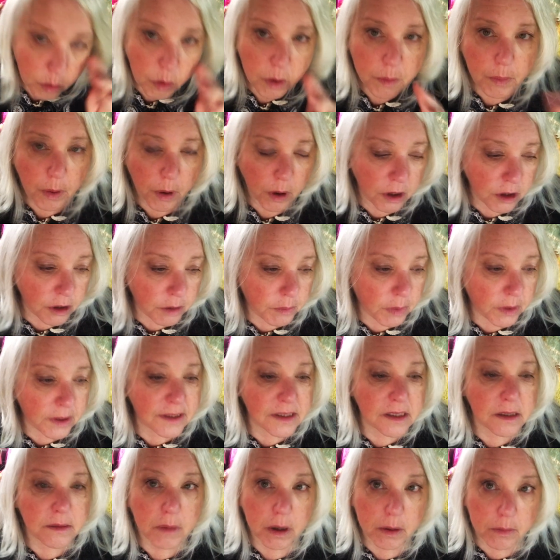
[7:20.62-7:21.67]
We parked the
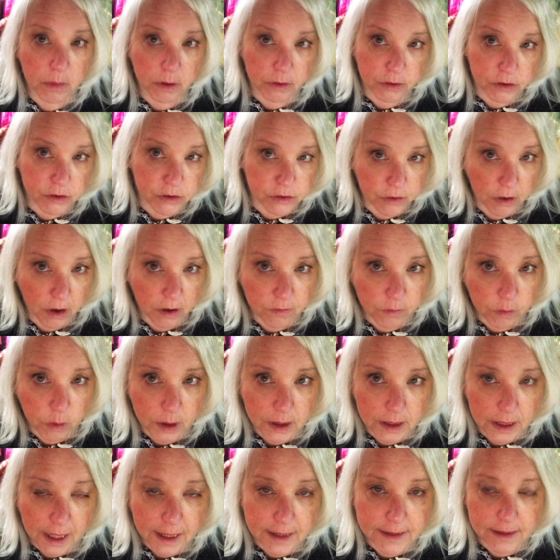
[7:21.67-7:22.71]
bus in my mother's driveway
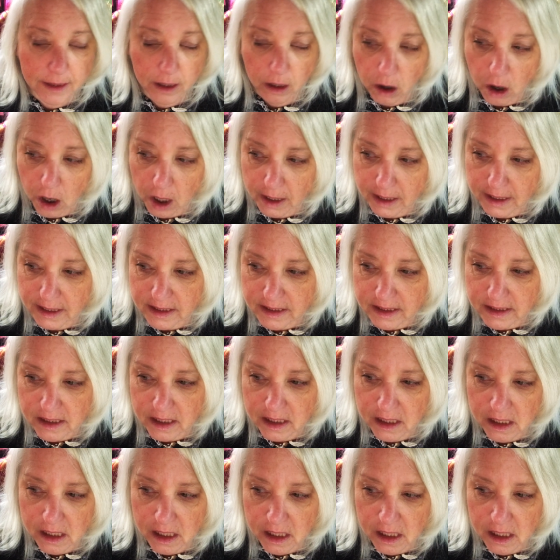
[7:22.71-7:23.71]
last August.